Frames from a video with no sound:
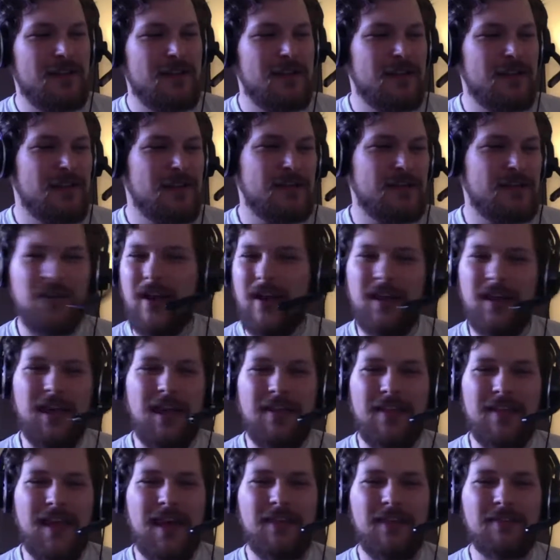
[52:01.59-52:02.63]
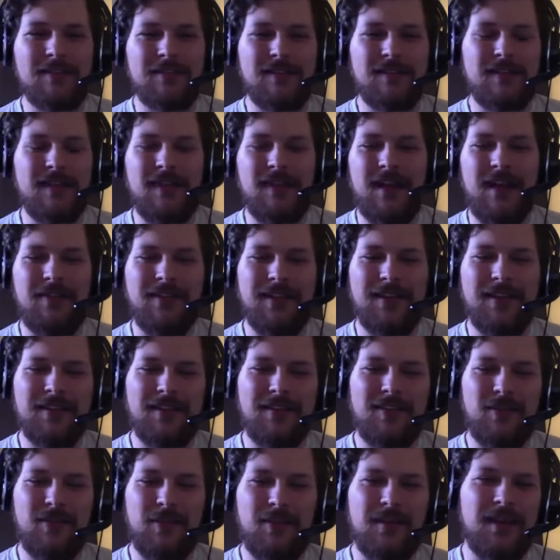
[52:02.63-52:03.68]
sorry, yeah, that didn't have anything
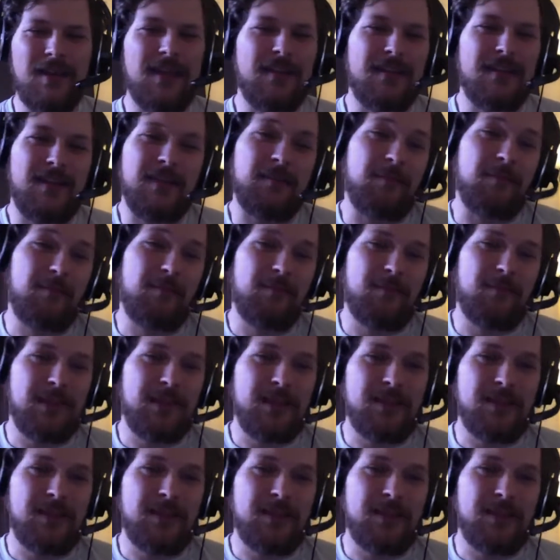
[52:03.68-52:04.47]
to do with anything. But that's